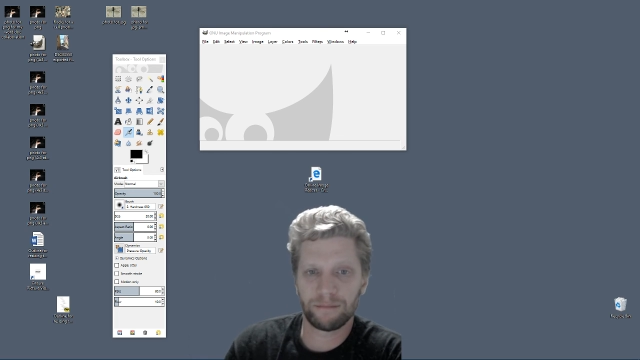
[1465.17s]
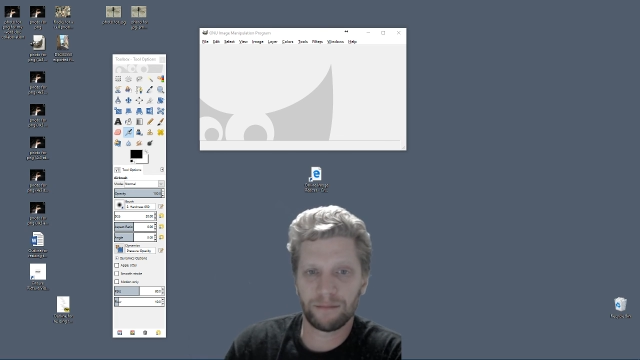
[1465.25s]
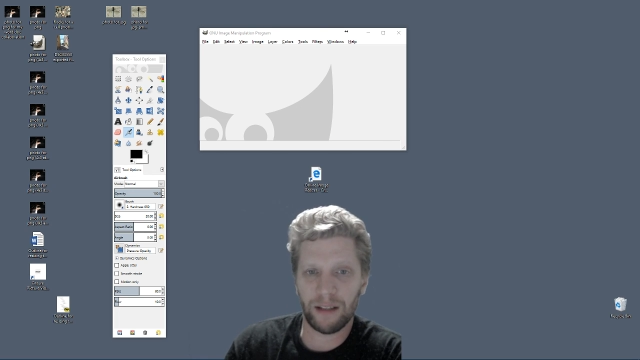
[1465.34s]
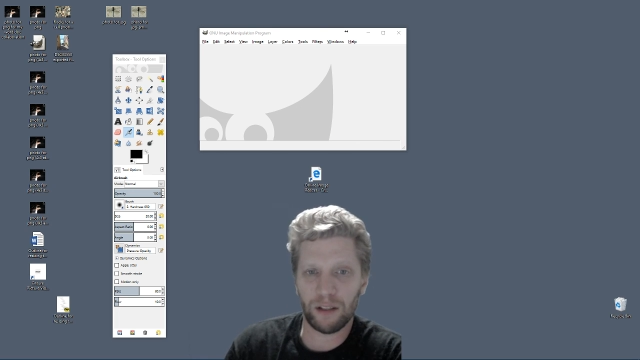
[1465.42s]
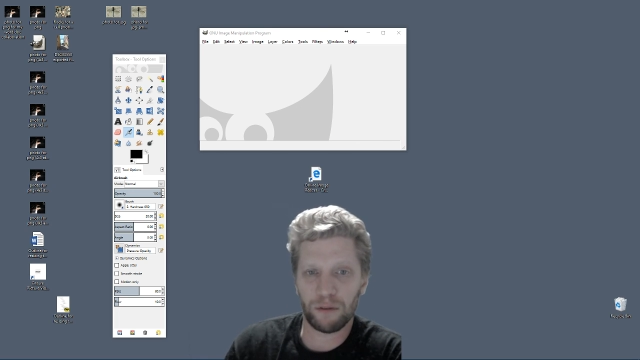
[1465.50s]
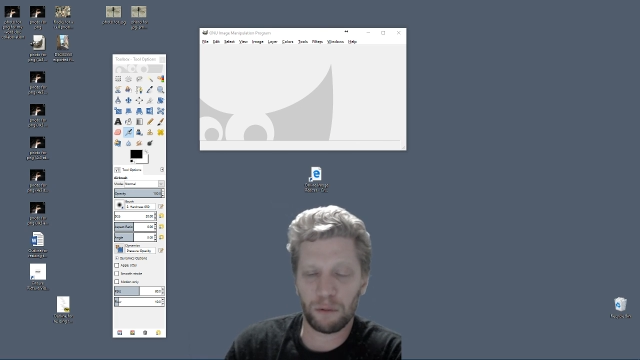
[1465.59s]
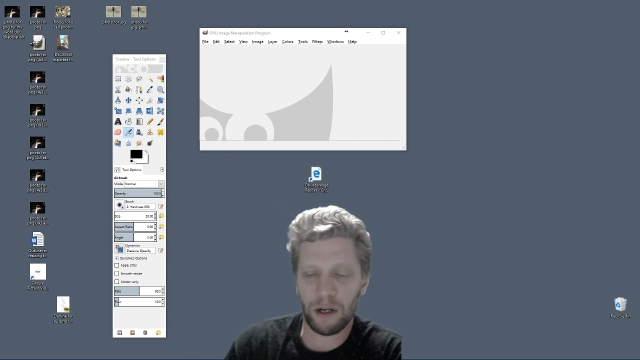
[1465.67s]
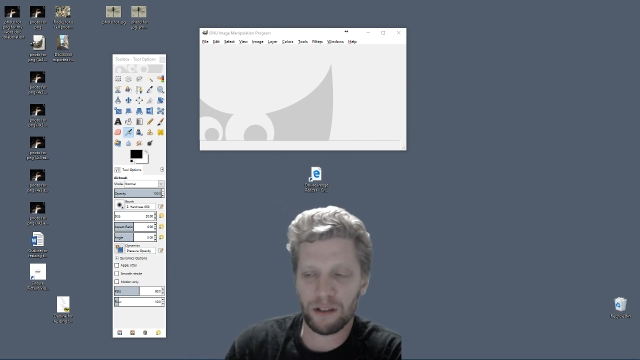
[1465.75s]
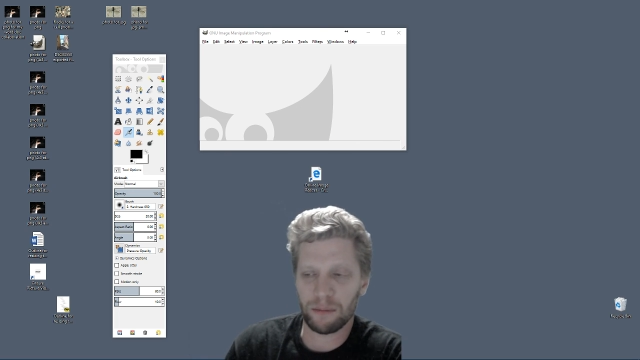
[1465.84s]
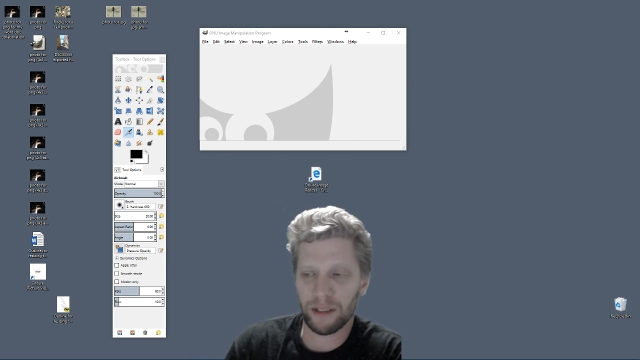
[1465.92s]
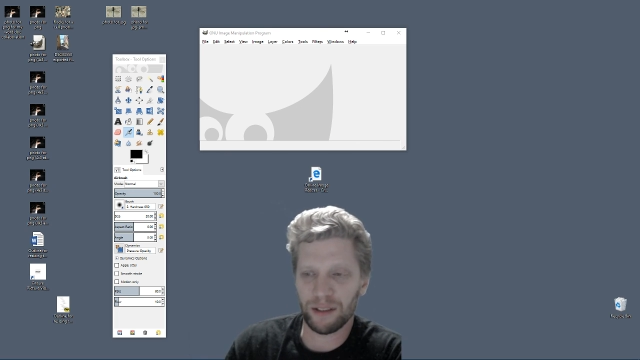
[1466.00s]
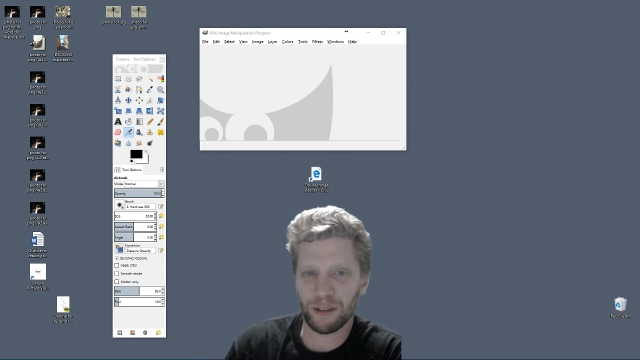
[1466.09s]
thanks for
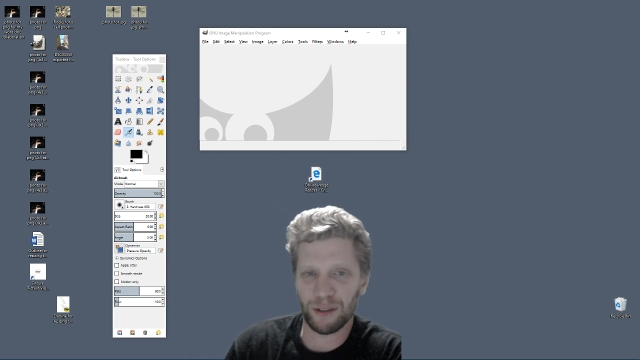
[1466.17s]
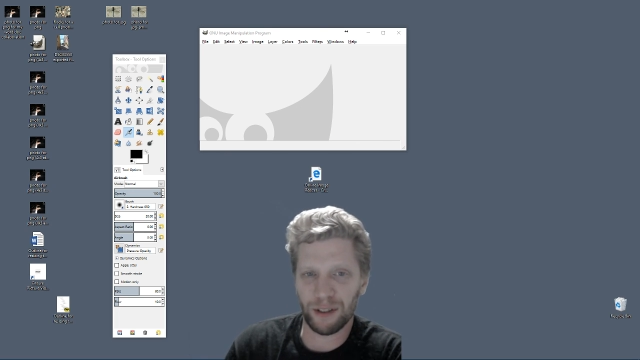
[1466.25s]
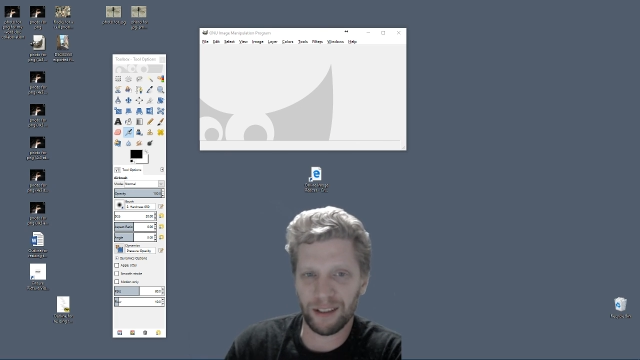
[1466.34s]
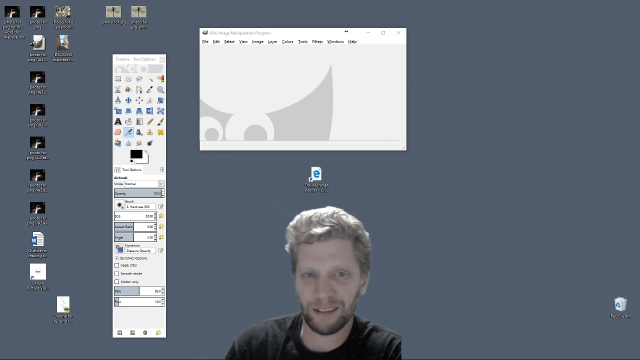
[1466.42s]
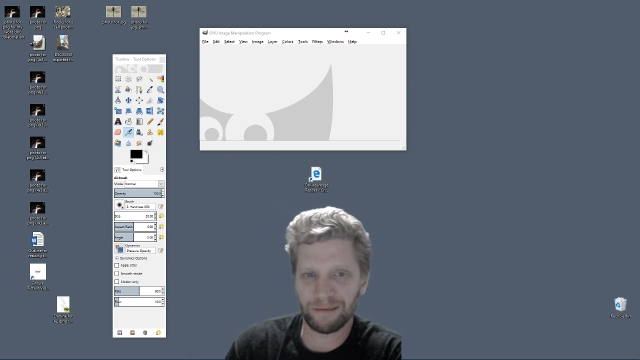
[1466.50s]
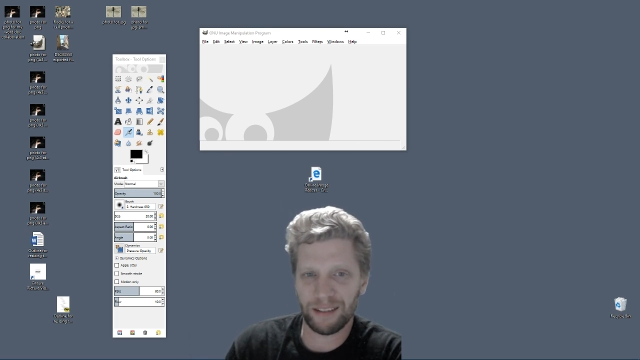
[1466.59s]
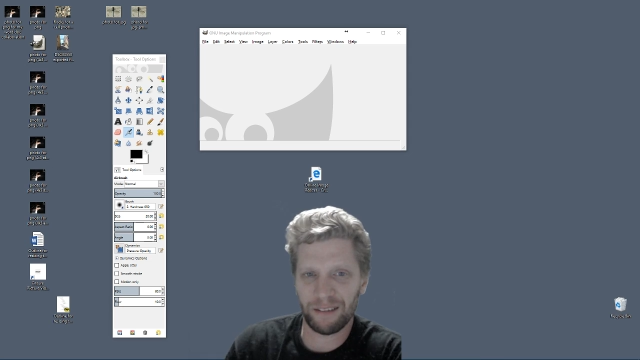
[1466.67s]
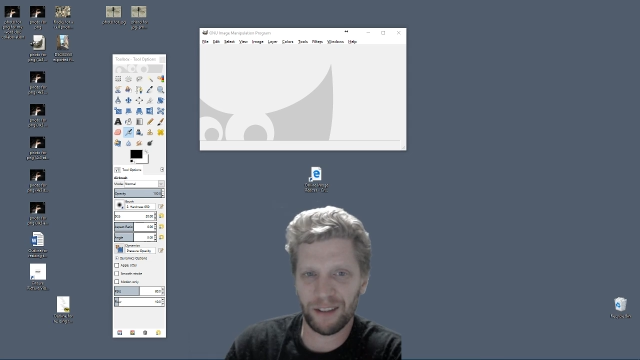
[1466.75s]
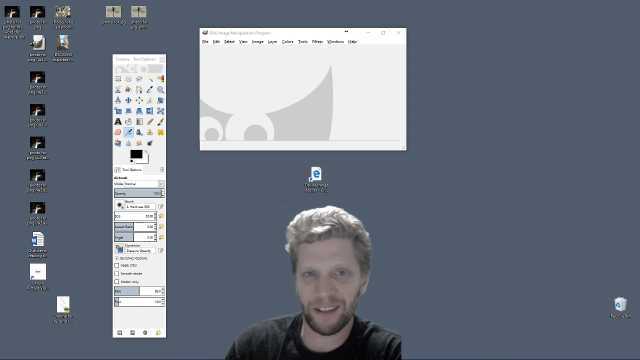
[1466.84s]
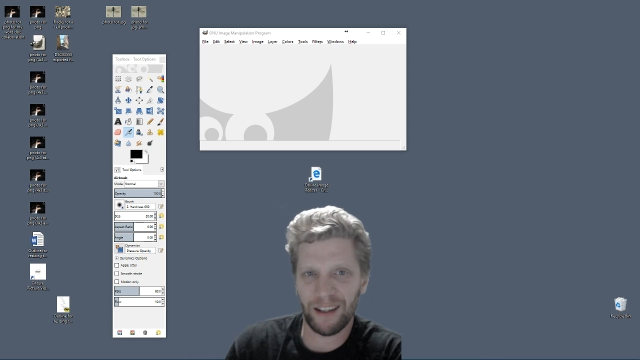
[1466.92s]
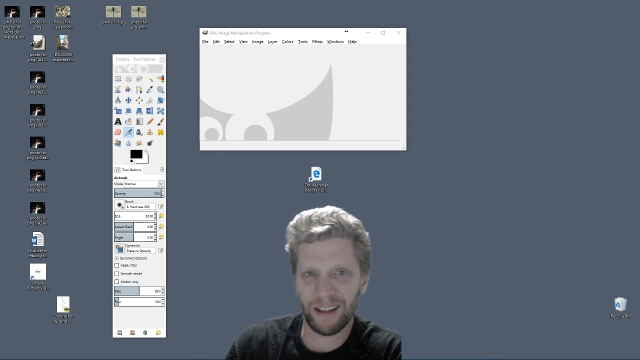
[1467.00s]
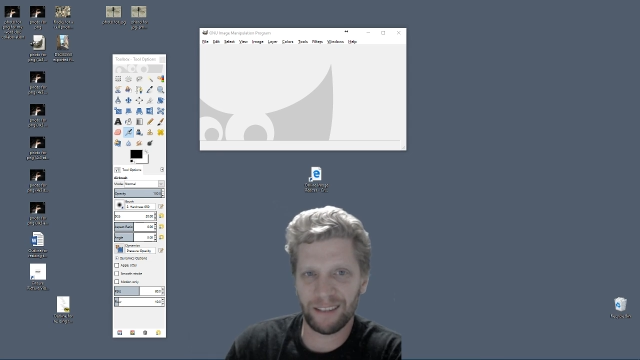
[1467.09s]
watching my tutorial. Have a
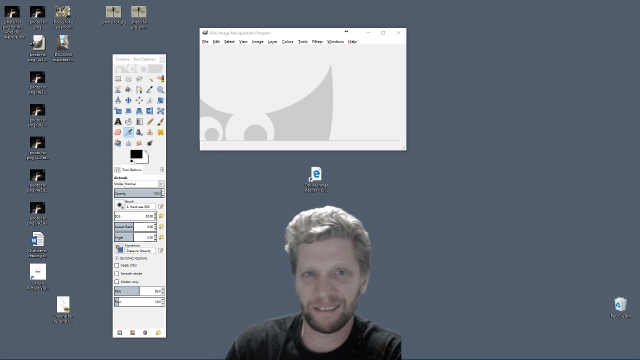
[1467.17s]
good day.